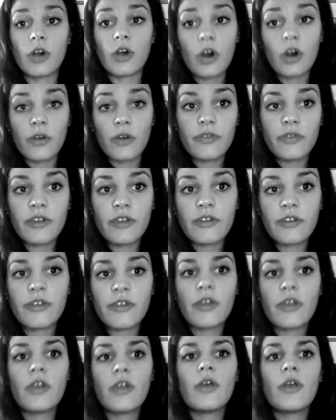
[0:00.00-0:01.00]
contact
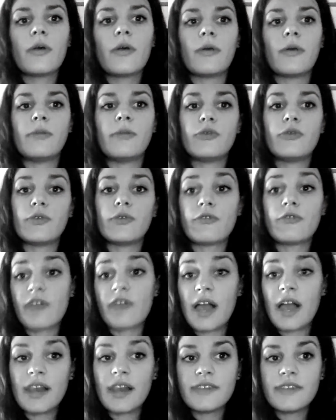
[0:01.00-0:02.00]
between
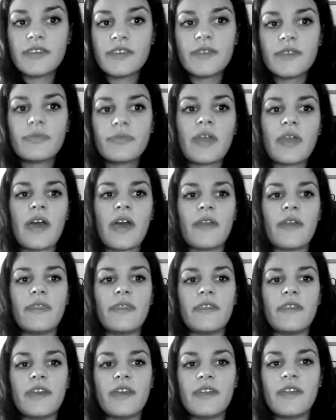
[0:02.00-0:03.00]
reality and
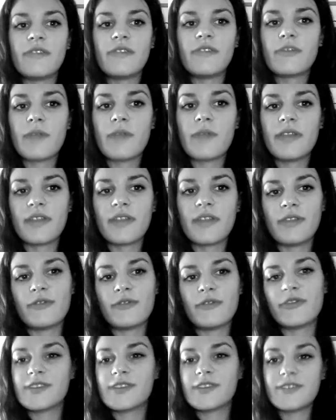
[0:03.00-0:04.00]
the intimate and
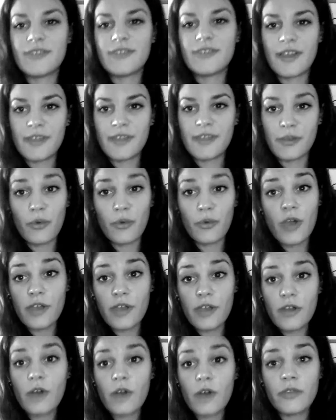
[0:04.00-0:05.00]
fascinating
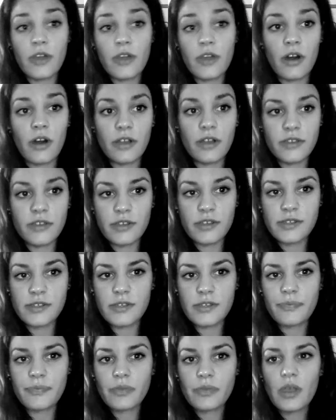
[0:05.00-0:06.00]
world of the
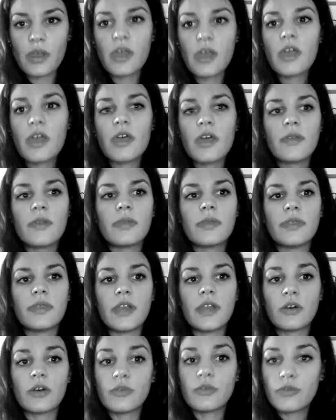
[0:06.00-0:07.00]
artist. The
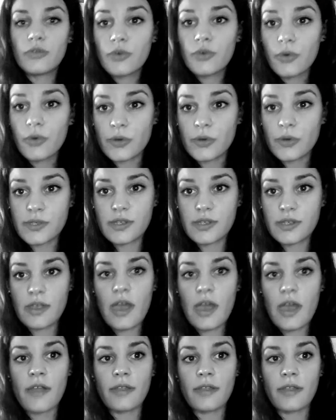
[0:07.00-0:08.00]
contours
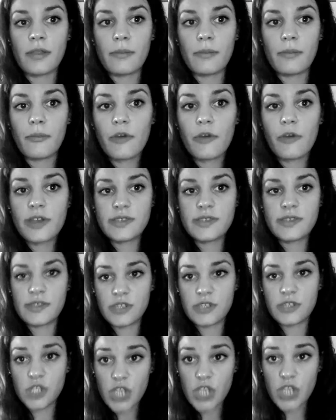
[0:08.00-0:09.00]
and
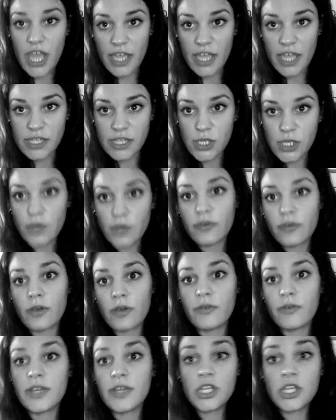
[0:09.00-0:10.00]
precise shades of
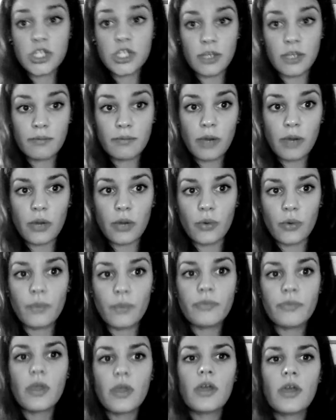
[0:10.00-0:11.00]
Venetian blue
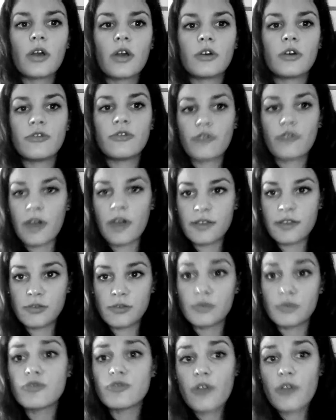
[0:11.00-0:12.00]
contrast
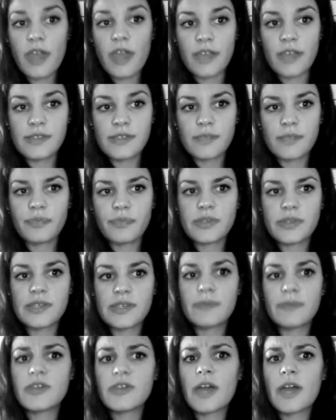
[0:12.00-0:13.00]
to traits,
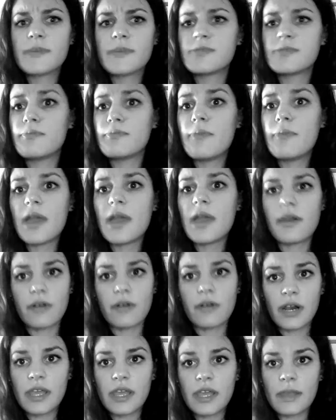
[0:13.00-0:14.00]
sometimes
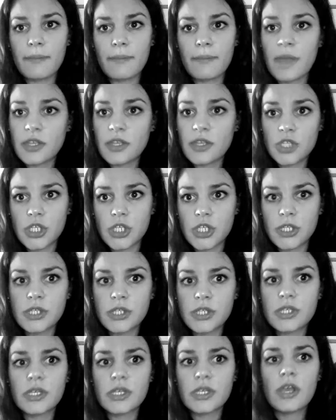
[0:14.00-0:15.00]
barely
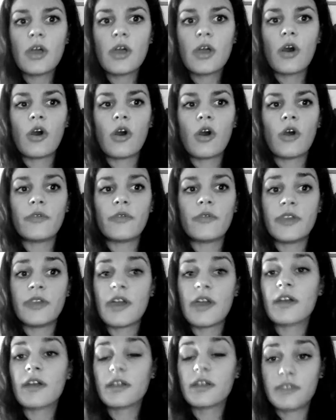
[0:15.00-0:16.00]
mentioned, of the
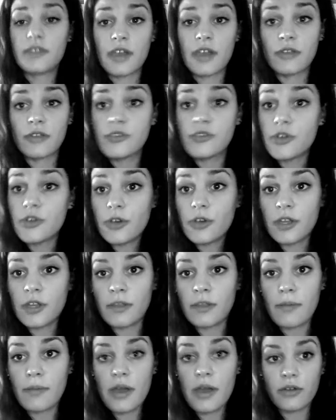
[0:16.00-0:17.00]
architecture in
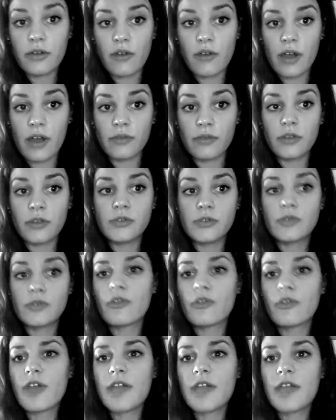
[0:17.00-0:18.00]
the background to
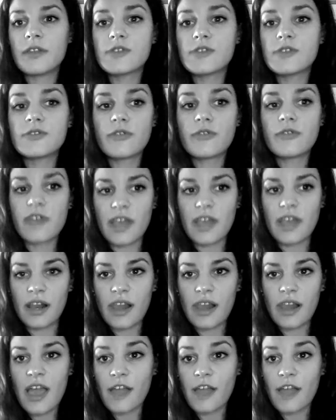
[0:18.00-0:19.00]
create a surreal
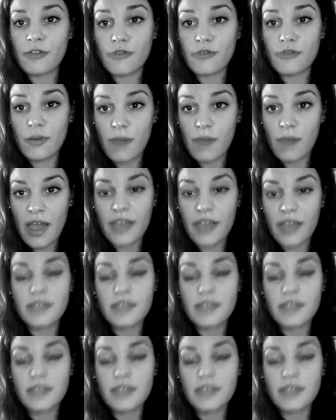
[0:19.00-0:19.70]
and dreamlike